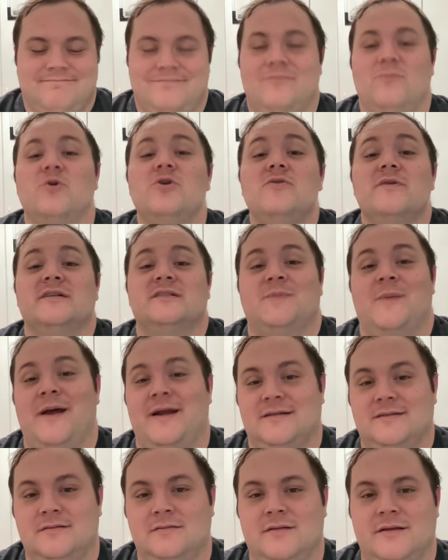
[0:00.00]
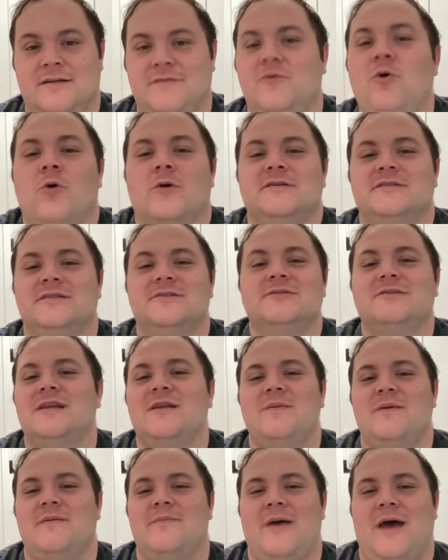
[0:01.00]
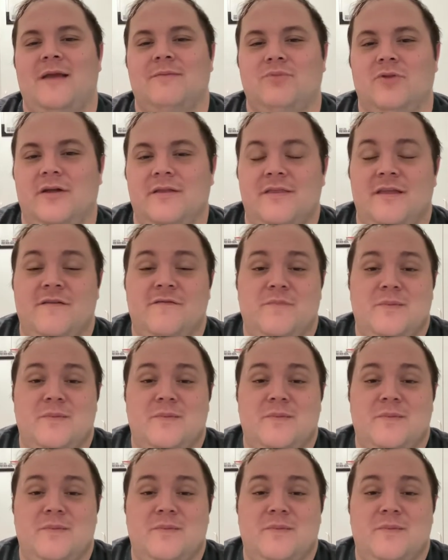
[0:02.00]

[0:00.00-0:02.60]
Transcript: what do you expect? Like, of course there's going to be bad blood. They've